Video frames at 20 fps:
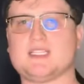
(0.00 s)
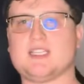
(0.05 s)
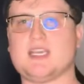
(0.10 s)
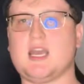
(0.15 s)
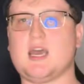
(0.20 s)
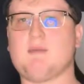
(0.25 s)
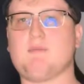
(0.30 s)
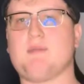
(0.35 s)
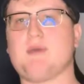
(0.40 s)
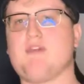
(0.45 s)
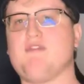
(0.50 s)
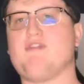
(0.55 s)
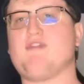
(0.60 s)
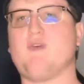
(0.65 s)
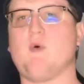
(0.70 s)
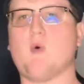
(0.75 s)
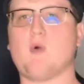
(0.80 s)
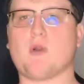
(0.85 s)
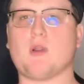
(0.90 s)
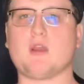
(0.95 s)
the
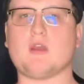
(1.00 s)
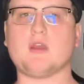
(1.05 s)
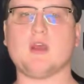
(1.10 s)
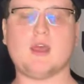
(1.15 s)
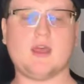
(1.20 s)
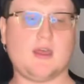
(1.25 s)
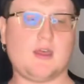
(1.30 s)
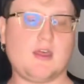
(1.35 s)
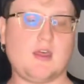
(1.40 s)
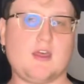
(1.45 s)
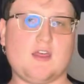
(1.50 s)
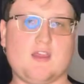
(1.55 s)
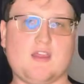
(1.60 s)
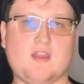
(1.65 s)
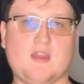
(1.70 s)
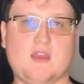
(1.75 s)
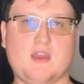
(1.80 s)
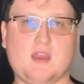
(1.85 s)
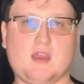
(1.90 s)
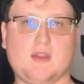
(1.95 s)
MP40,
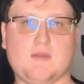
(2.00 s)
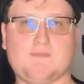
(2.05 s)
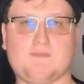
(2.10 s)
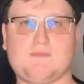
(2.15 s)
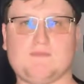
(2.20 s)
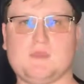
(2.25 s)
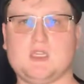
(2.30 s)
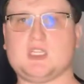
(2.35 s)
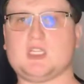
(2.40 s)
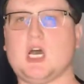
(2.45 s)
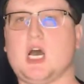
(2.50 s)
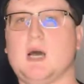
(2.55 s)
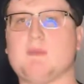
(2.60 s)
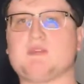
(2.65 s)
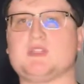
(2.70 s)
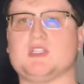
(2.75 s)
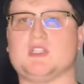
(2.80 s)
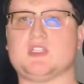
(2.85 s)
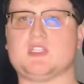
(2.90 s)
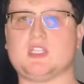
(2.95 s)
the
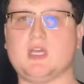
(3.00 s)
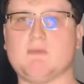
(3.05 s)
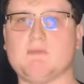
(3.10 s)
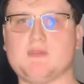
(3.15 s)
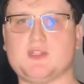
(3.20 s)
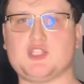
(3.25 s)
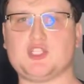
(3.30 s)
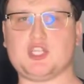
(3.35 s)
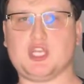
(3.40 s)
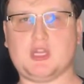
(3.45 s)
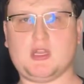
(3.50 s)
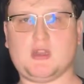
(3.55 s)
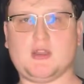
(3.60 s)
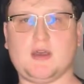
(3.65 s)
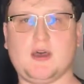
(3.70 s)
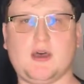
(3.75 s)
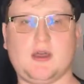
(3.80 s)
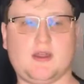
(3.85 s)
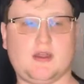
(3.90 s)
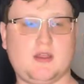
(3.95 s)
Thompson submachine
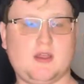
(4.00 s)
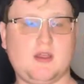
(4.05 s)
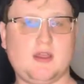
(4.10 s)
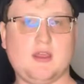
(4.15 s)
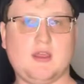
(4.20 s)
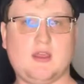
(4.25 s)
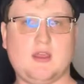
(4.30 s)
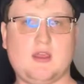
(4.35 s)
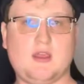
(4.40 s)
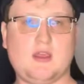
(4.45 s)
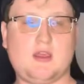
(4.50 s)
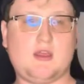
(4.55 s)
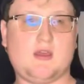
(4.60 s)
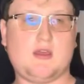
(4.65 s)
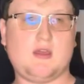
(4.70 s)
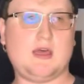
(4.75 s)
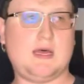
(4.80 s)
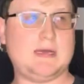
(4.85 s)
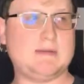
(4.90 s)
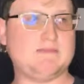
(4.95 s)
gun,
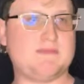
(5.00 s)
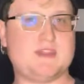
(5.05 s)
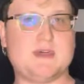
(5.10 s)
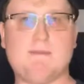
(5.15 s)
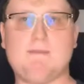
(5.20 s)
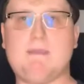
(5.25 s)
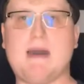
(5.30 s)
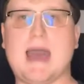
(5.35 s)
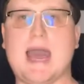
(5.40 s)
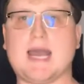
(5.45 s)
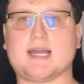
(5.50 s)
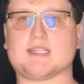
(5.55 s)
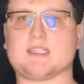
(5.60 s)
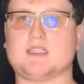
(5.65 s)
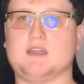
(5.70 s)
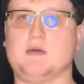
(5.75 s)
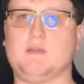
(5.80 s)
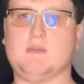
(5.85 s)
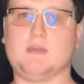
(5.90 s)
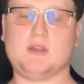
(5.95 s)
the
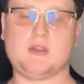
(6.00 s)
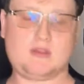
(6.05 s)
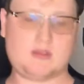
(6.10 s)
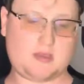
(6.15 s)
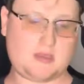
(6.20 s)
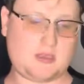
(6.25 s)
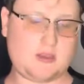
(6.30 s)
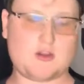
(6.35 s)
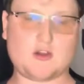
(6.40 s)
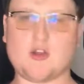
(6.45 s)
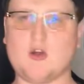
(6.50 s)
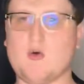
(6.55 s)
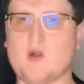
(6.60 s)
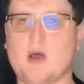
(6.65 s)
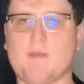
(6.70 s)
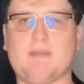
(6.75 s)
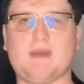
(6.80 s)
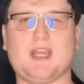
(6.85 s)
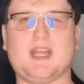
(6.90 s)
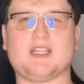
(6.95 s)
Maxim. You're going
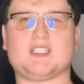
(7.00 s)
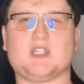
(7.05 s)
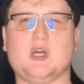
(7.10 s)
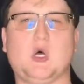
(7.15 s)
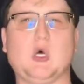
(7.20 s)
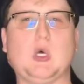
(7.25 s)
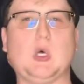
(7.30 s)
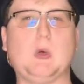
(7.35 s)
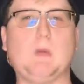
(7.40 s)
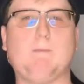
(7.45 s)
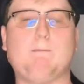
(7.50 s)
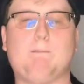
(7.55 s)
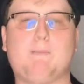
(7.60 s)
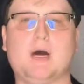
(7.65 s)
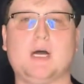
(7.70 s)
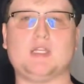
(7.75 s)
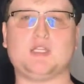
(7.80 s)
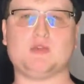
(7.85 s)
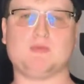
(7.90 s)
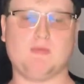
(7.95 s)
up against a whole
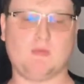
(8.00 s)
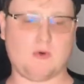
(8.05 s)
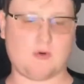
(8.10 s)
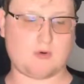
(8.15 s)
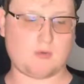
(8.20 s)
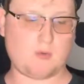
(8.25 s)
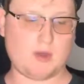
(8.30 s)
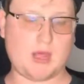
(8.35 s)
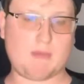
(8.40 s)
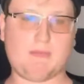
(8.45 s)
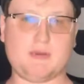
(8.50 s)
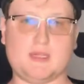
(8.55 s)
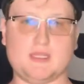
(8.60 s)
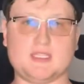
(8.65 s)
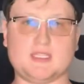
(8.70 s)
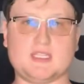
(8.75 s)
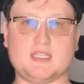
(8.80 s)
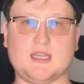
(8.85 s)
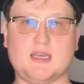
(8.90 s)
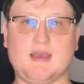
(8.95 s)
bunch more
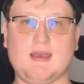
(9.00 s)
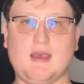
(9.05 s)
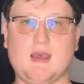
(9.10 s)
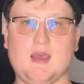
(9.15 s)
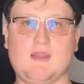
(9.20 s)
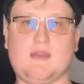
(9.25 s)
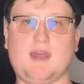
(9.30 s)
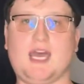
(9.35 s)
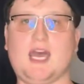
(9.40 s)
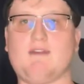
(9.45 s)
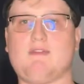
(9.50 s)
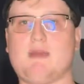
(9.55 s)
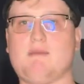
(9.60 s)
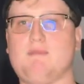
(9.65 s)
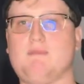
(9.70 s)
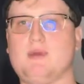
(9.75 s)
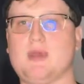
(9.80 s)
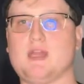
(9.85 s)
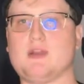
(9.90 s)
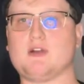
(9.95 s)
weapons that have a
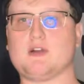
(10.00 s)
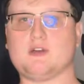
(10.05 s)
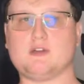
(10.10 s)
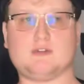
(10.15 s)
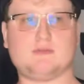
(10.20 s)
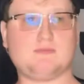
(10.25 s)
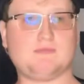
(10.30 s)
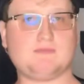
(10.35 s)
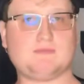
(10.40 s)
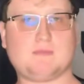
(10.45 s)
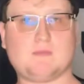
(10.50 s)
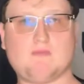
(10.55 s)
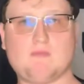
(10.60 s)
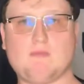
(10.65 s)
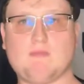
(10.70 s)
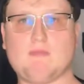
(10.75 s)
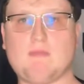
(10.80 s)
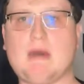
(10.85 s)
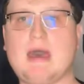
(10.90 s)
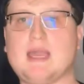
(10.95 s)
bigger
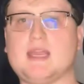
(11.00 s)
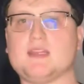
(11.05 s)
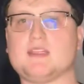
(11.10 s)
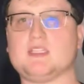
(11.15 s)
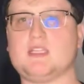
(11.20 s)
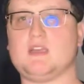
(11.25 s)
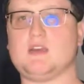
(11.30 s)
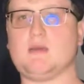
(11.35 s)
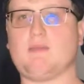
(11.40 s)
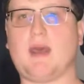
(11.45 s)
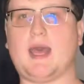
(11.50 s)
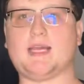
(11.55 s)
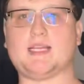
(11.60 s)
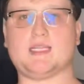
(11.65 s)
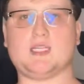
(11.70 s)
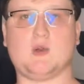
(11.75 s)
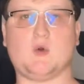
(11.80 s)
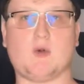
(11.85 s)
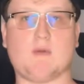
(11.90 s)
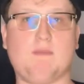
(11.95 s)
magazine
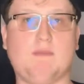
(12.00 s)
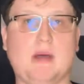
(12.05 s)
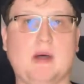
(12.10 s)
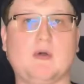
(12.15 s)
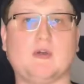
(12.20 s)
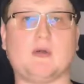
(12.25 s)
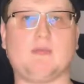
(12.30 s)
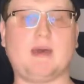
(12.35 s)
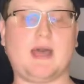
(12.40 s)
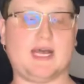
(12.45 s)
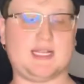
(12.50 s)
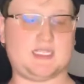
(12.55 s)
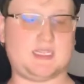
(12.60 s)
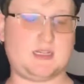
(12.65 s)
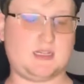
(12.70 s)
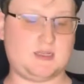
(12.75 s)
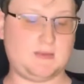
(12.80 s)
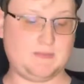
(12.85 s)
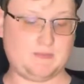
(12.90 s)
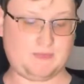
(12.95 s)
capacity or belt capacity